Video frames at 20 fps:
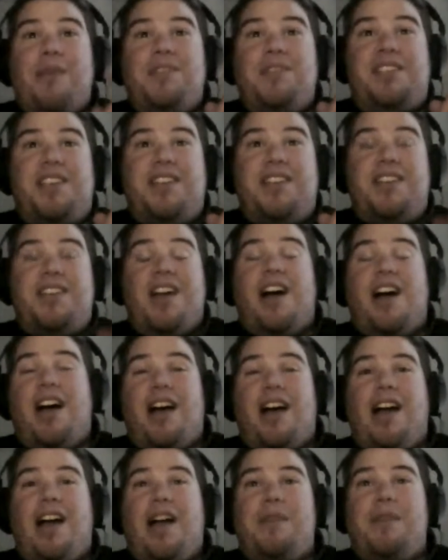in
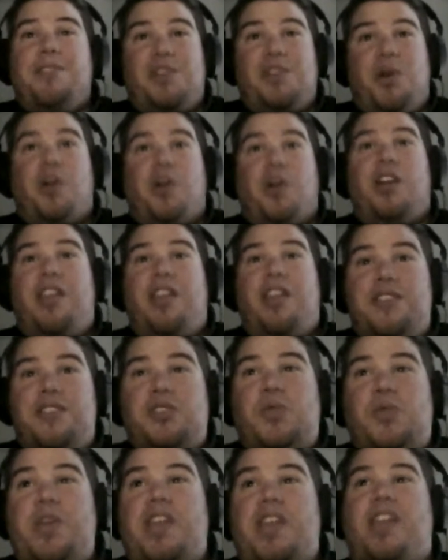Oregon
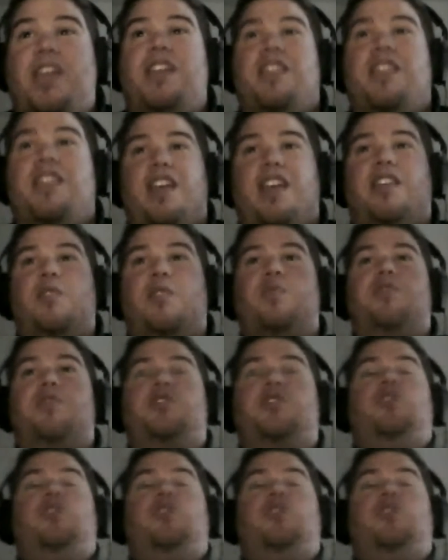this weekend, and it was